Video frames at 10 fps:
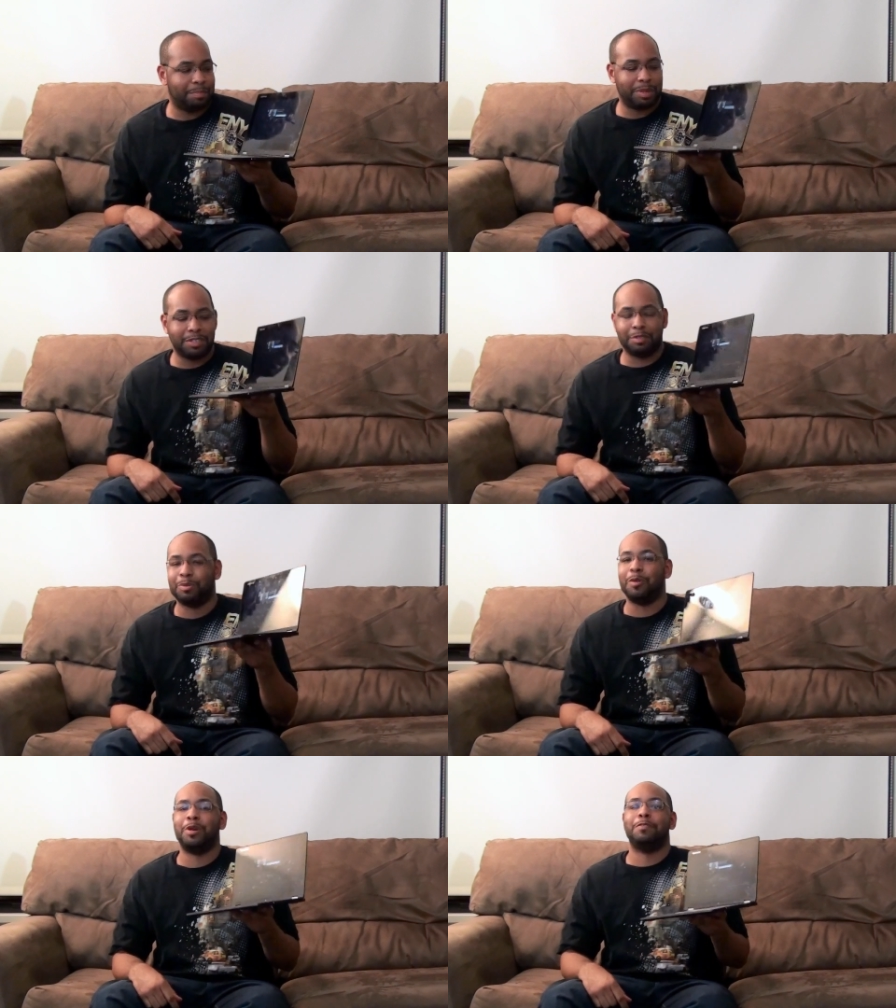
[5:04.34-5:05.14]
But this is
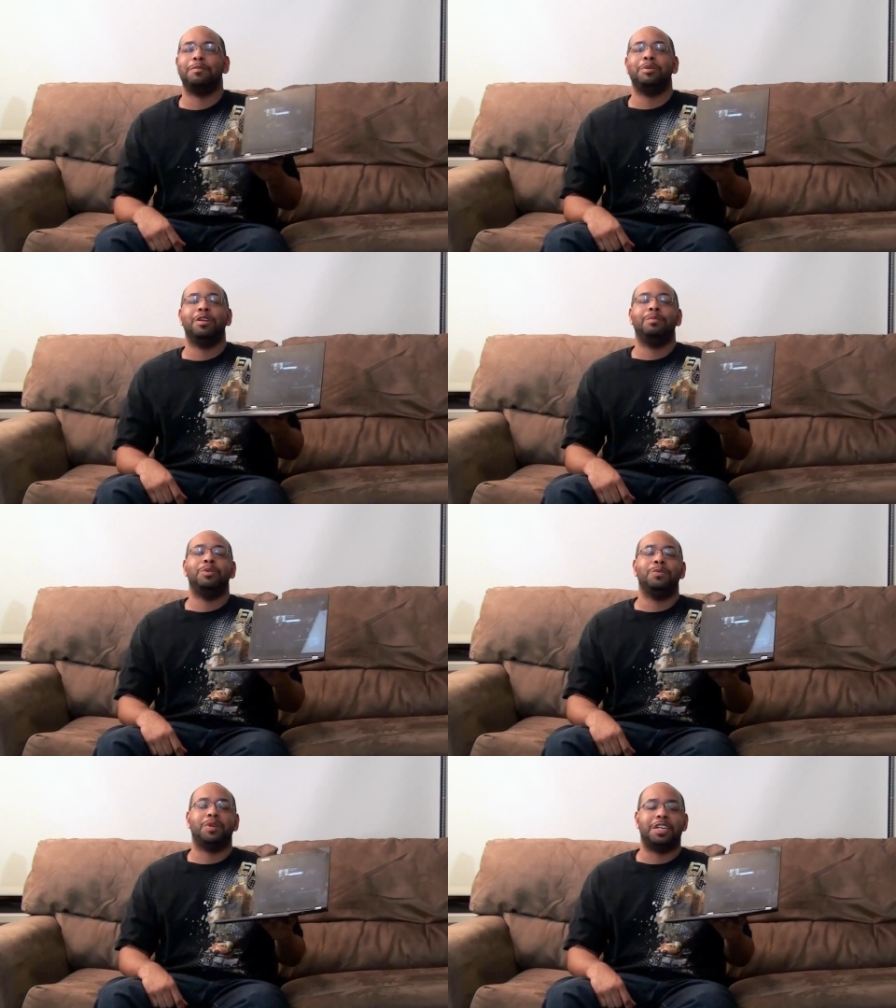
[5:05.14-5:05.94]
Bowman here from B
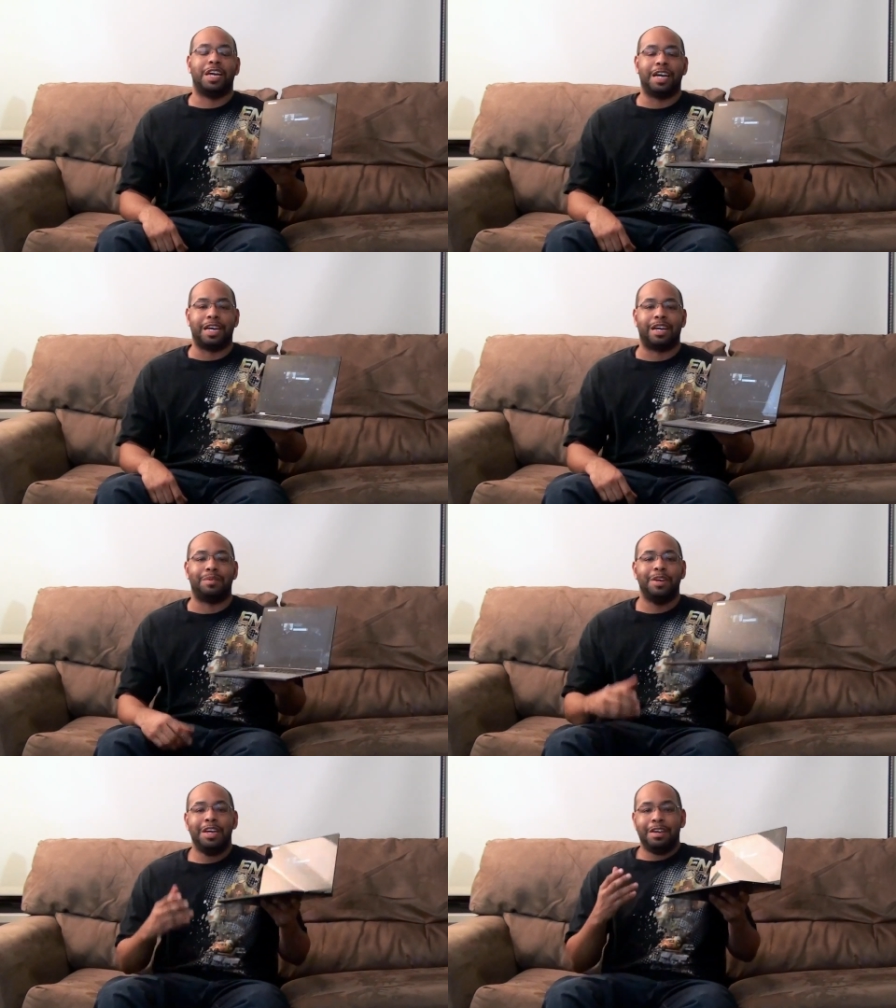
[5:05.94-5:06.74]
W one dot com.